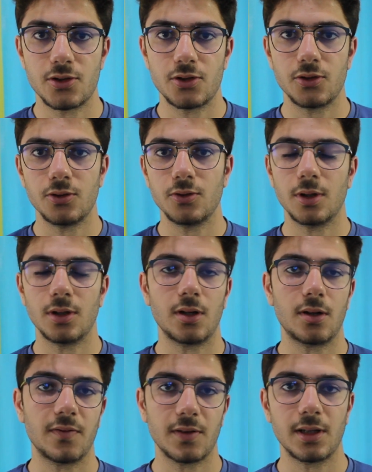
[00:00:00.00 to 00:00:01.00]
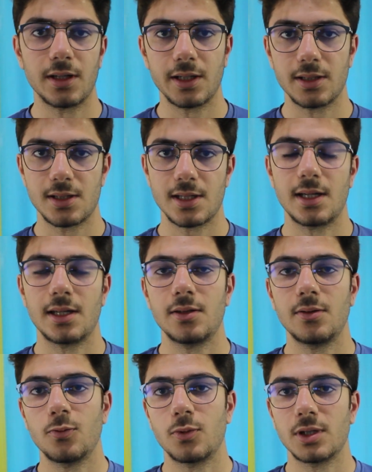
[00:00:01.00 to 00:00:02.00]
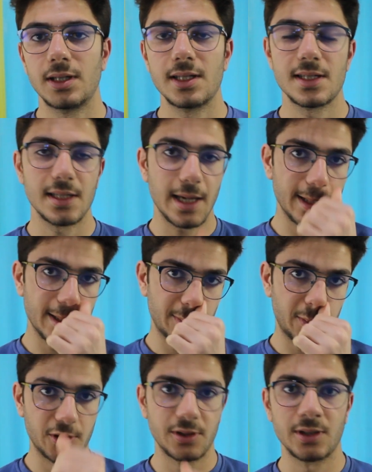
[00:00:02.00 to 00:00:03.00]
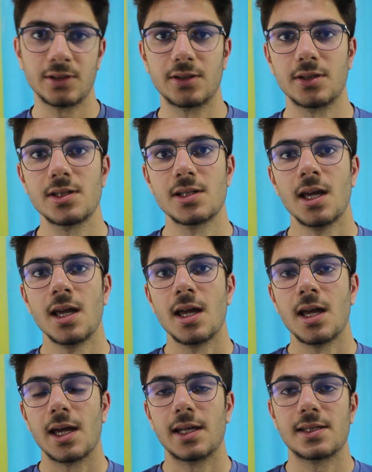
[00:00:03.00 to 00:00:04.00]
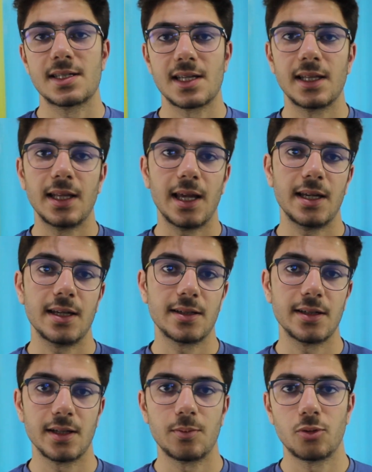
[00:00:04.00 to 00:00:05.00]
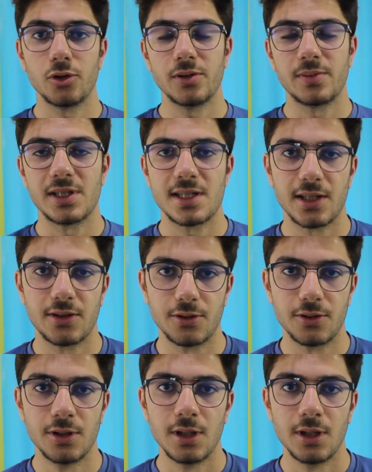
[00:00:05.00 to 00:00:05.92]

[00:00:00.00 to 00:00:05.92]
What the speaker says: to a lot of clients. And what this AI product does, it's an AI appointment setter.